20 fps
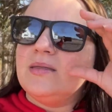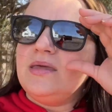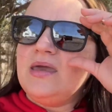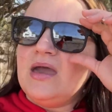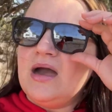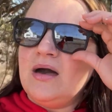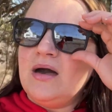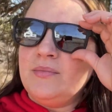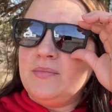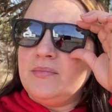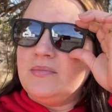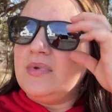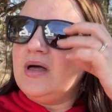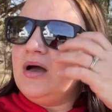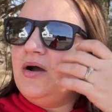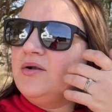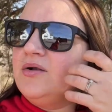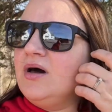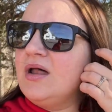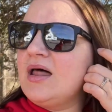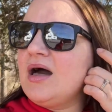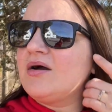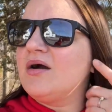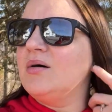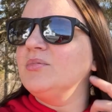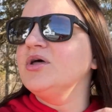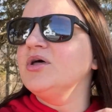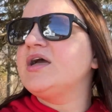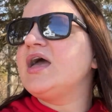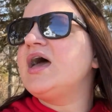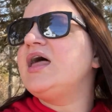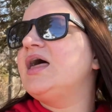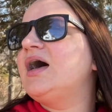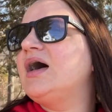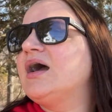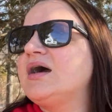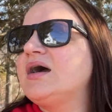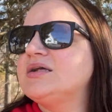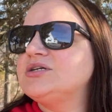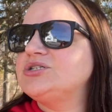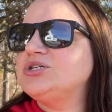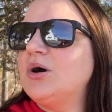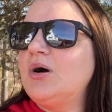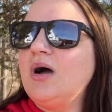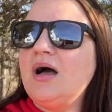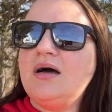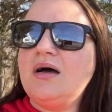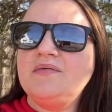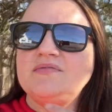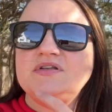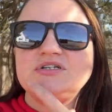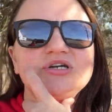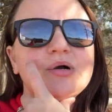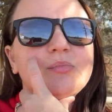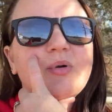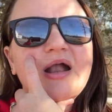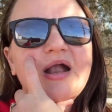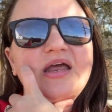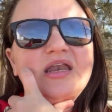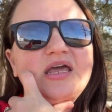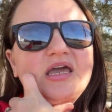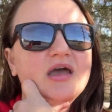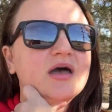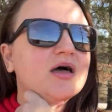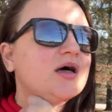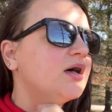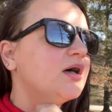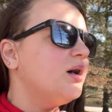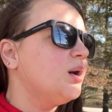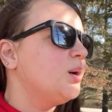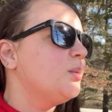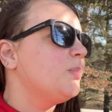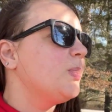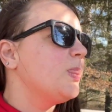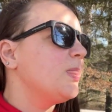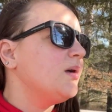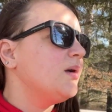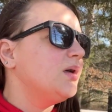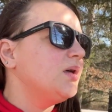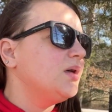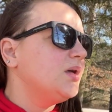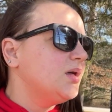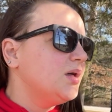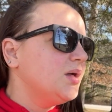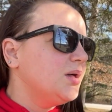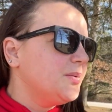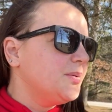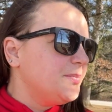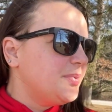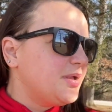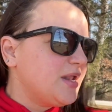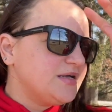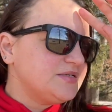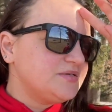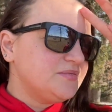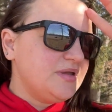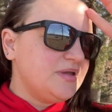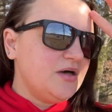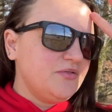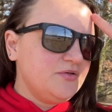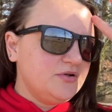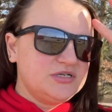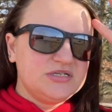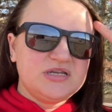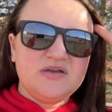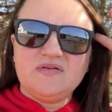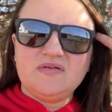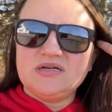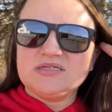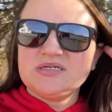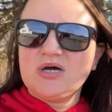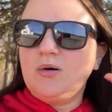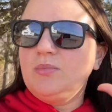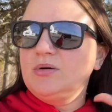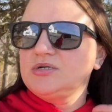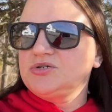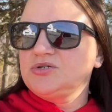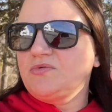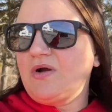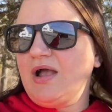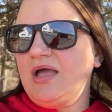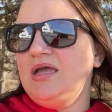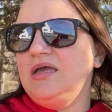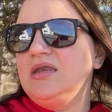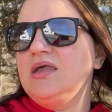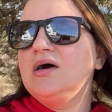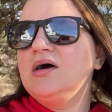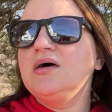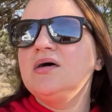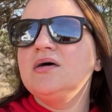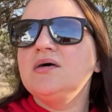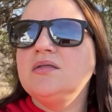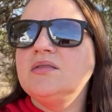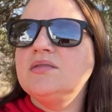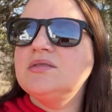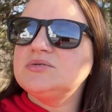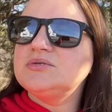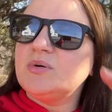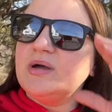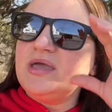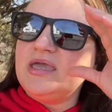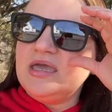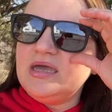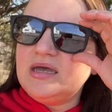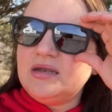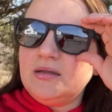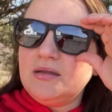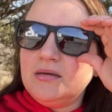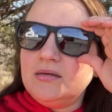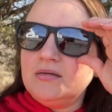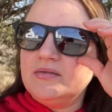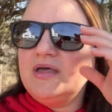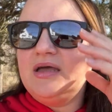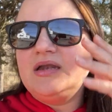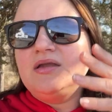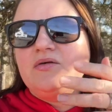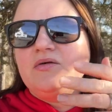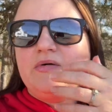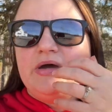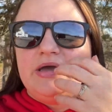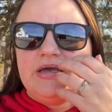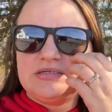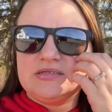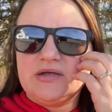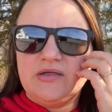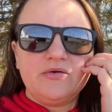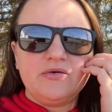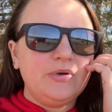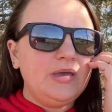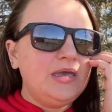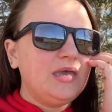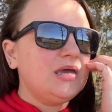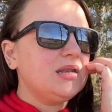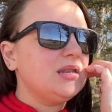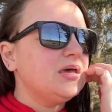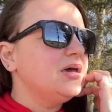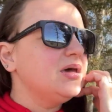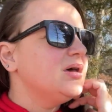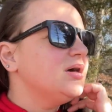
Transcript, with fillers: yep, hold on, I'll come look at it. I have to show Brandy. But as of now, they're just giving us a whole bunch of rain this weekend. The end of the week, it's not the weekend.